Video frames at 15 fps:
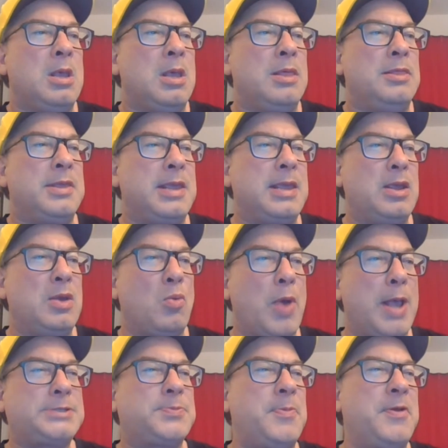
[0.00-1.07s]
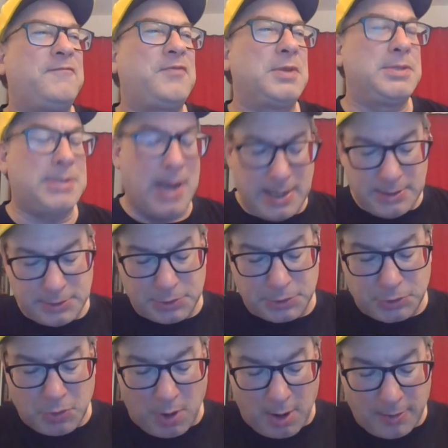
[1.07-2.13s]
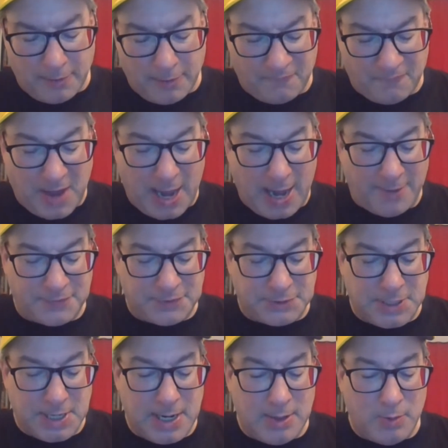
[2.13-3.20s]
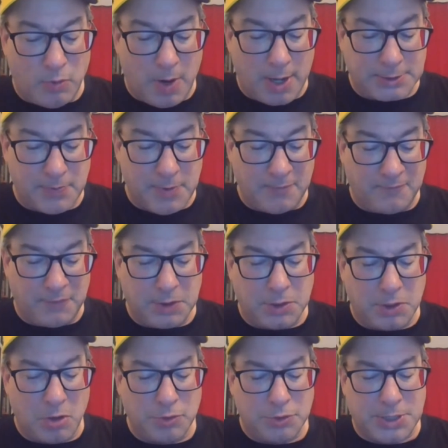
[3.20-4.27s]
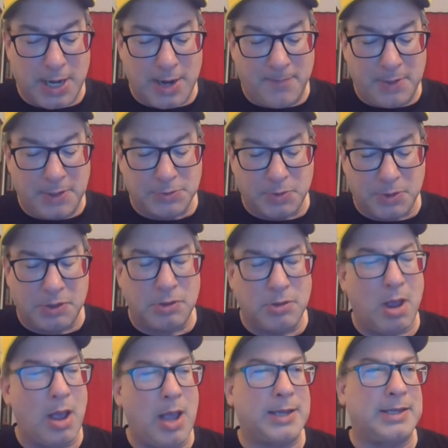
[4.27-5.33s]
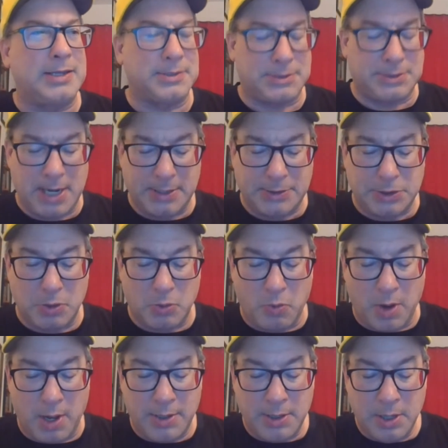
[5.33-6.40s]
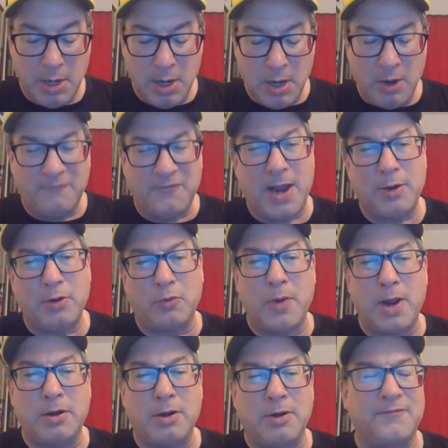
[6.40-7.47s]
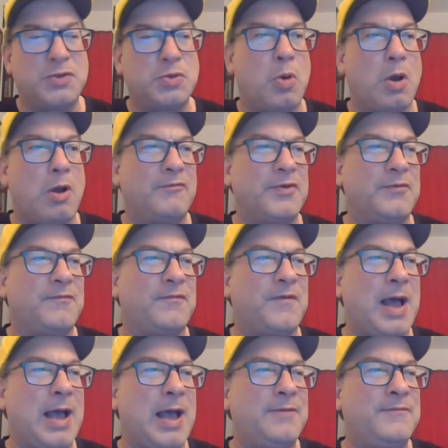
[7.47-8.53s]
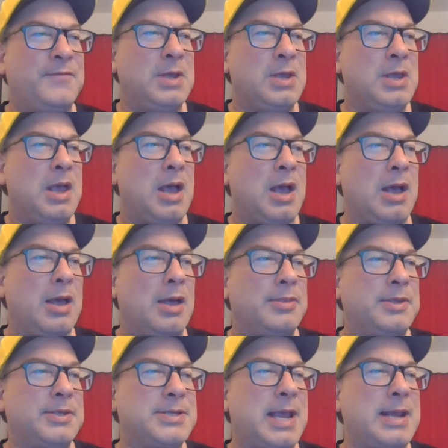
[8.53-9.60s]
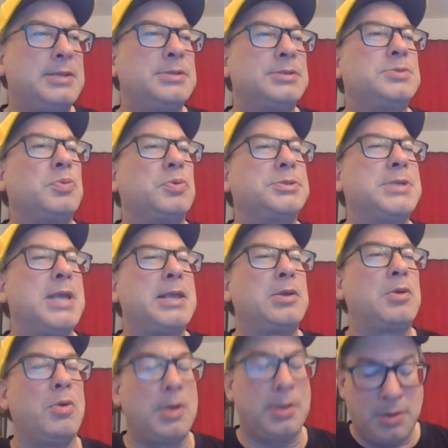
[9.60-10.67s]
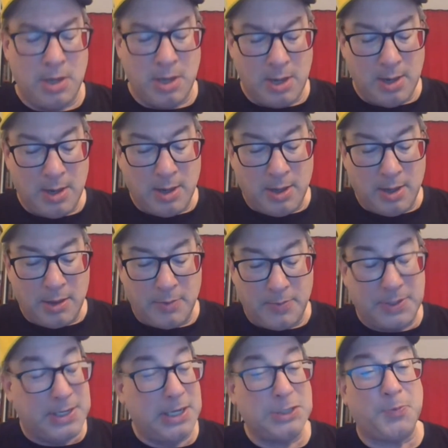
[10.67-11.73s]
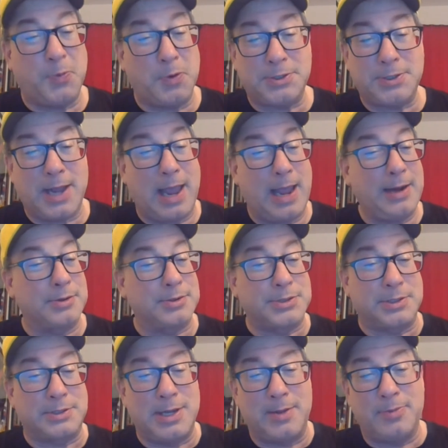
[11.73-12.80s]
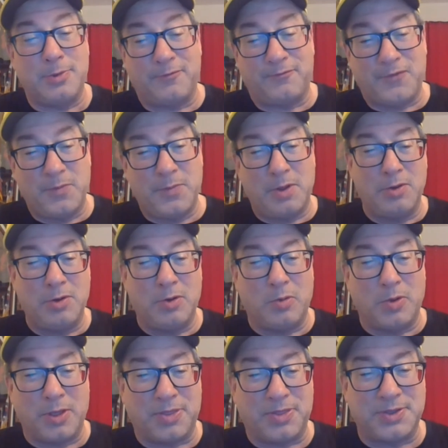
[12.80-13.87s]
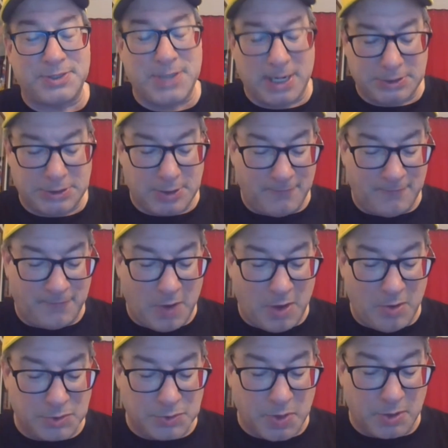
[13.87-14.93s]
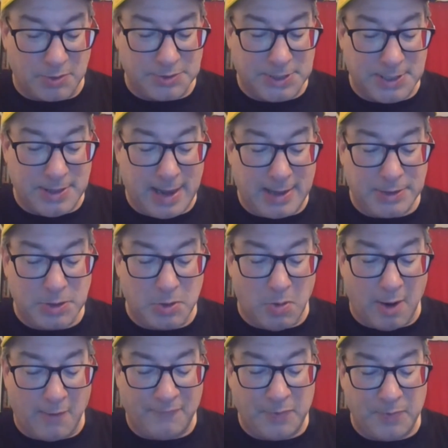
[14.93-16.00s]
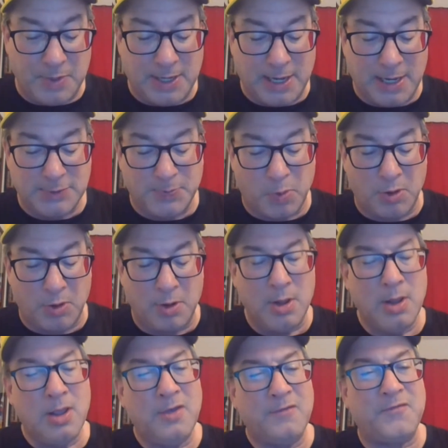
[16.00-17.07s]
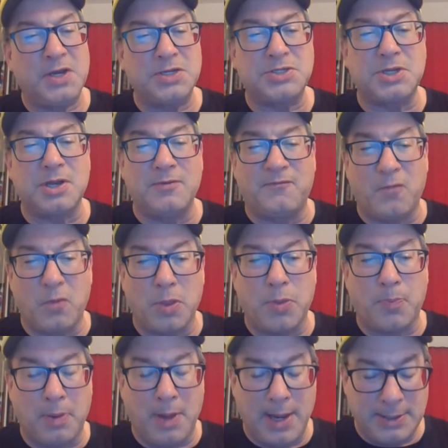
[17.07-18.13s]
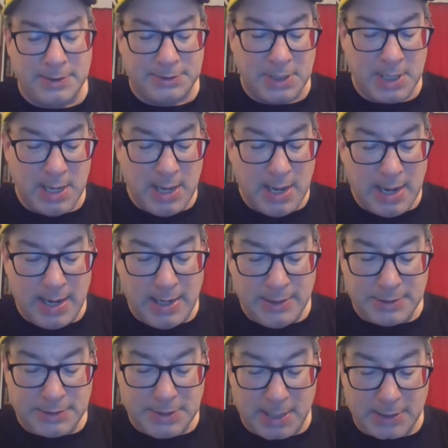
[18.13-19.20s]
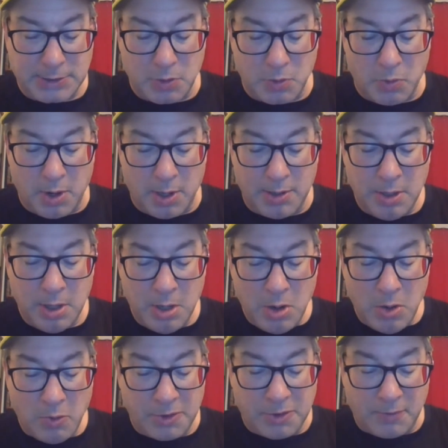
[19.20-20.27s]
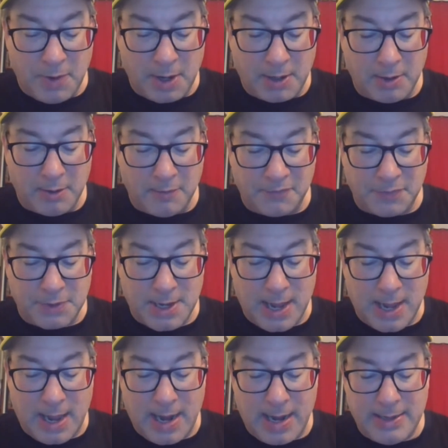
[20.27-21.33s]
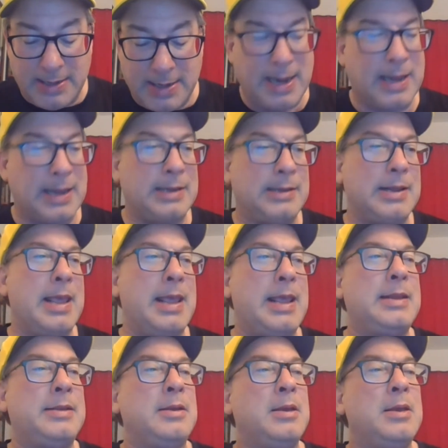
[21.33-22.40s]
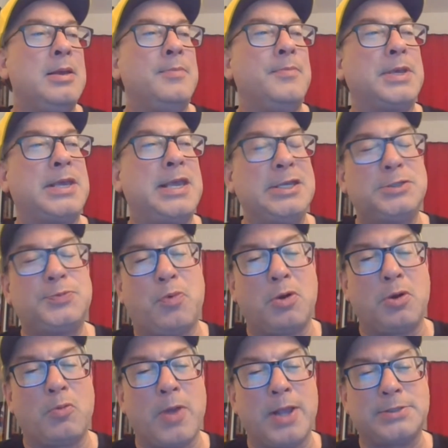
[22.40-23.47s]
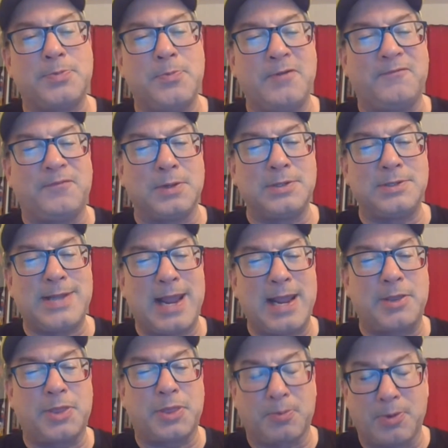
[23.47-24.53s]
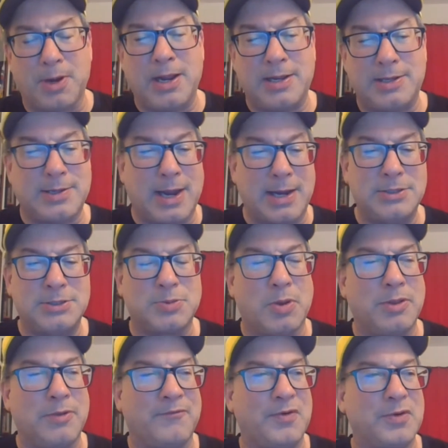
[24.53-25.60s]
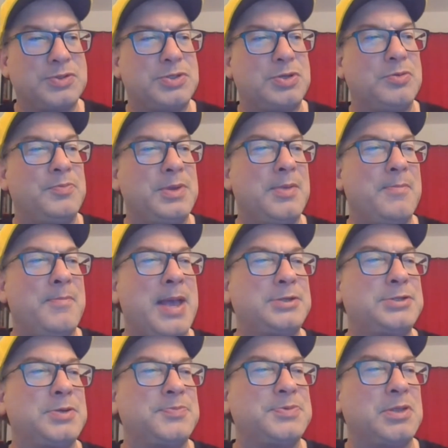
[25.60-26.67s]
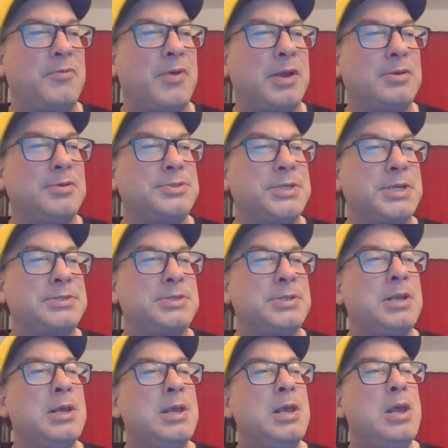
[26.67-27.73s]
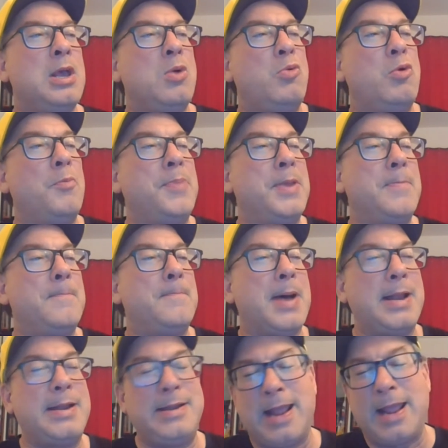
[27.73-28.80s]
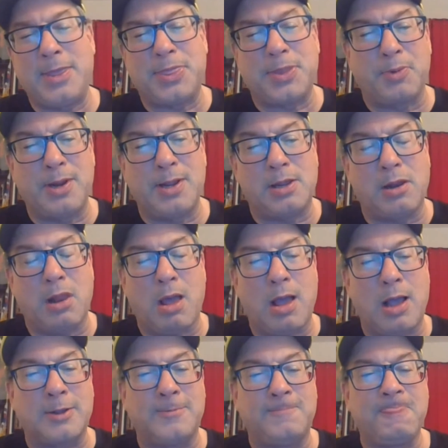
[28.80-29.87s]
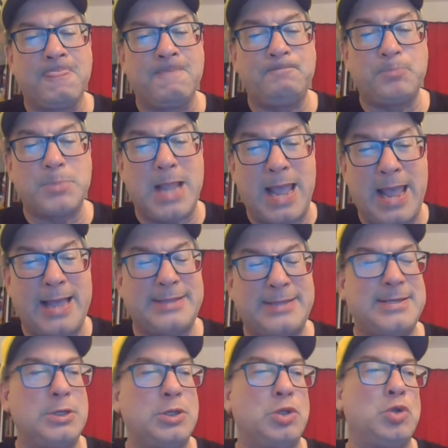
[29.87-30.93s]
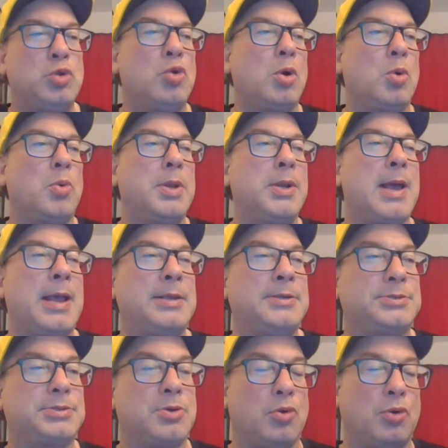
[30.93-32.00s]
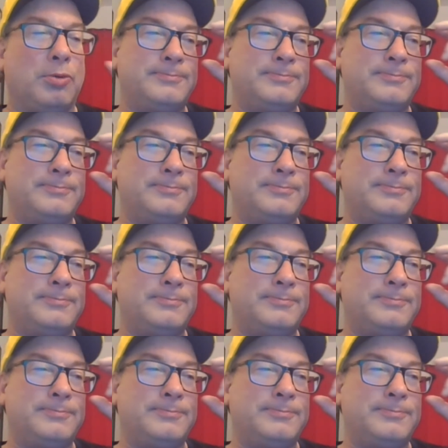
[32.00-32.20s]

The West Mifflin Titans draw the 5 seed. West Mifflin co-champions with Knock in Section 1. Final record of 12-5. The Titans will take on the McKeesport Tigers, a team they're familiar with. Section foes. We don't see that too often. McKeesport finished in 4th place in Section 1 with a record of 9-8. McKeesport, West Mifflin take 3. Titans won the first 2 matchups in the regular season. Will be Monday, 3 o'clock at Norwin High School.